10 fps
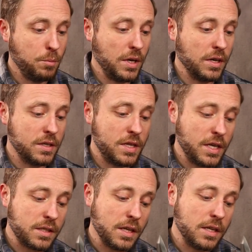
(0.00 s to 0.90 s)
because
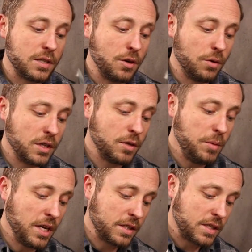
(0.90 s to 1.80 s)
this is going to
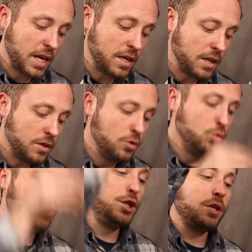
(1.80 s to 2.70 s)
be extended
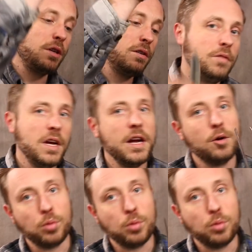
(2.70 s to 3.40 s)
via air